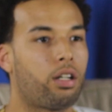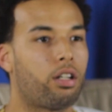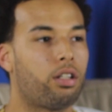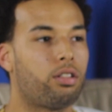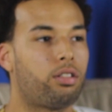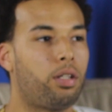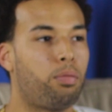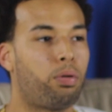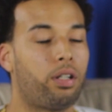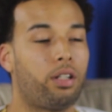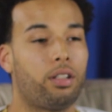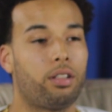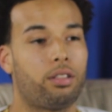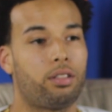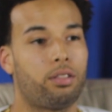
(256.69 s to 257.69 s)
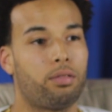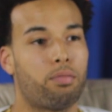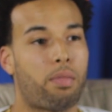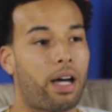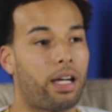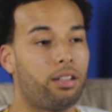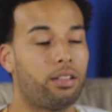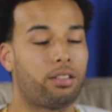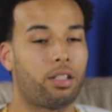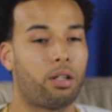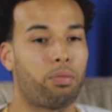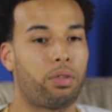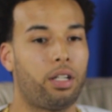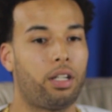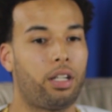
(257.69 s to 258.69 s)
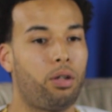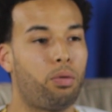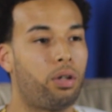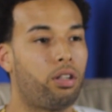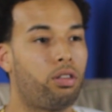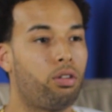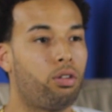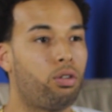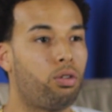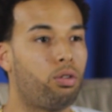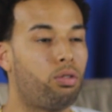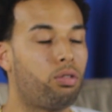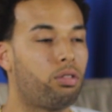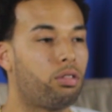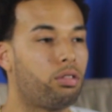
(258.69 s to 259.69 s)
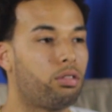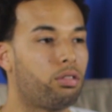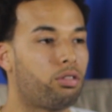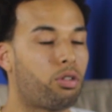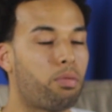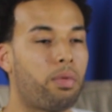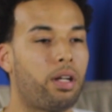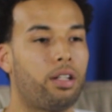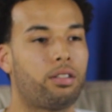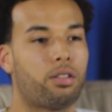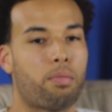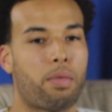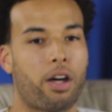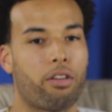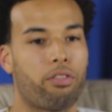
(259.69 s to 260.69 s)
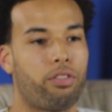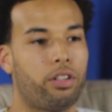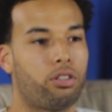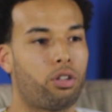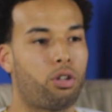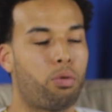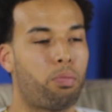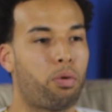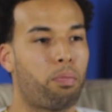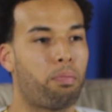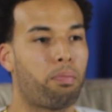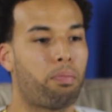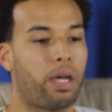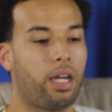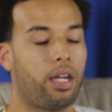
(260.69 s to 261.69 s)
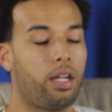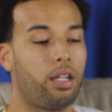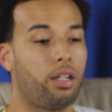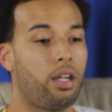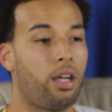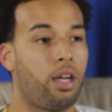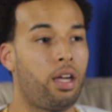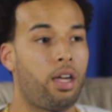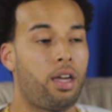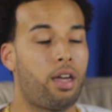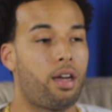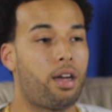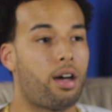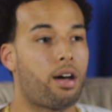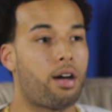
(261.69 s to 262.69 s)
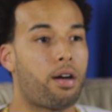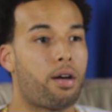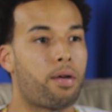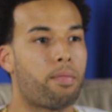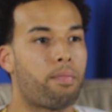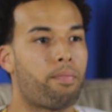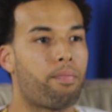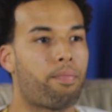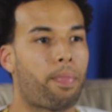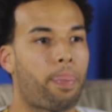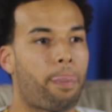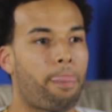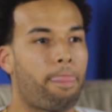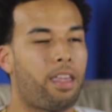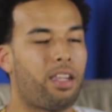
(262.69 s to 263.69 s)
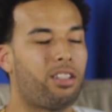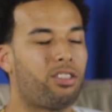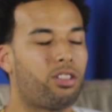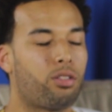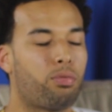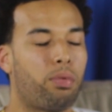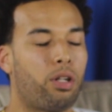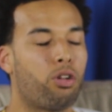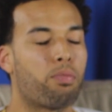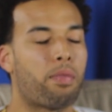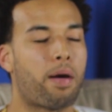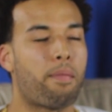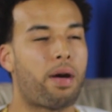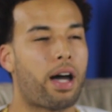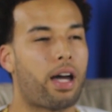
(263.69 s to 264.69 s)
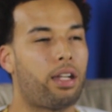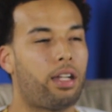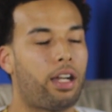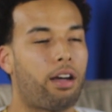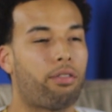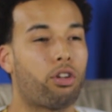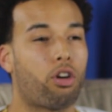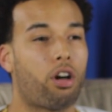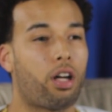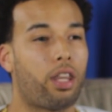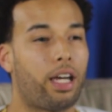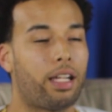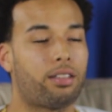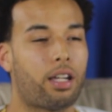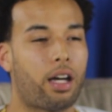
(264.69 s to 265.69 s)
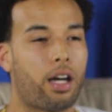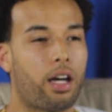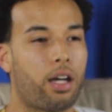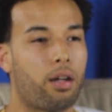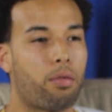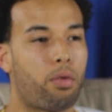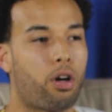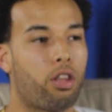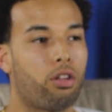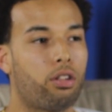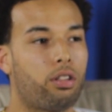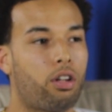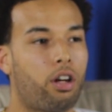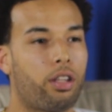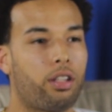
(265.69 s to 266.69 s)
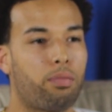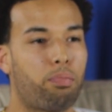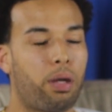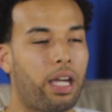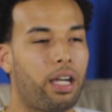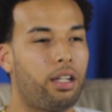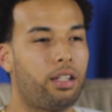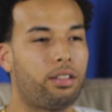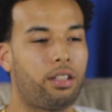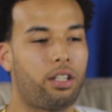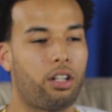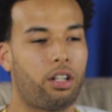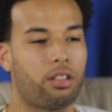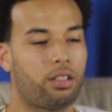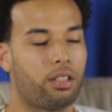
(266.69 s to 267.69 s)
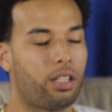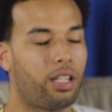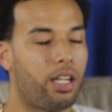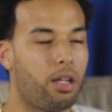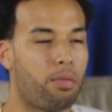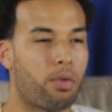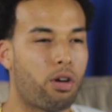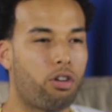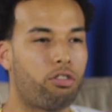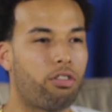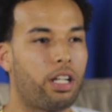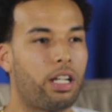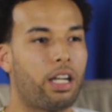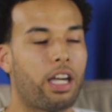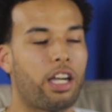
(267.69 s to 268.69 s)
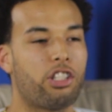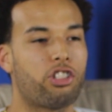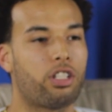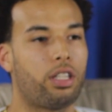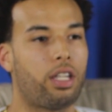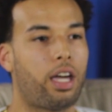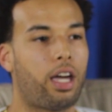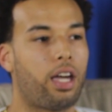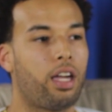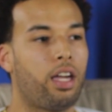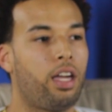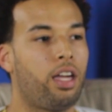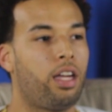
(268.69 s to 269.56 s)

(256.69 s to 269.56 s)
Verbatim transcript: Because he put his mind to something, and he went through tremendous amount of physical pain. Um, and it just blows my mind that after all that time, all the all the pain and tears and chemo and radiation, that